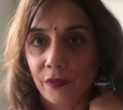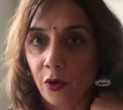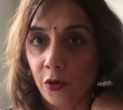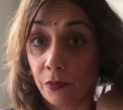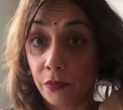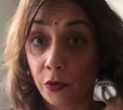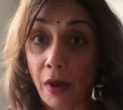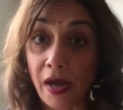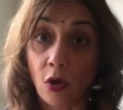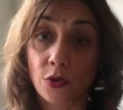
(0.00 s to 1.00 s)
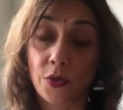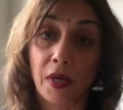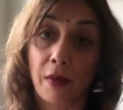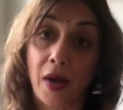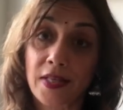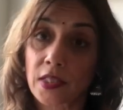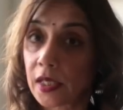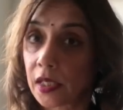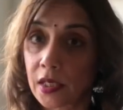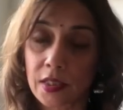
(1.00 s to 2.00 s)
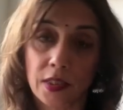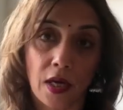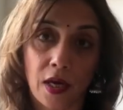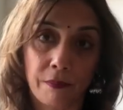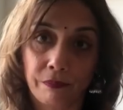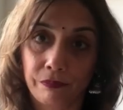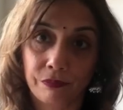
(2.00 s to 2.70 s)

You know, you might also become isolated at this time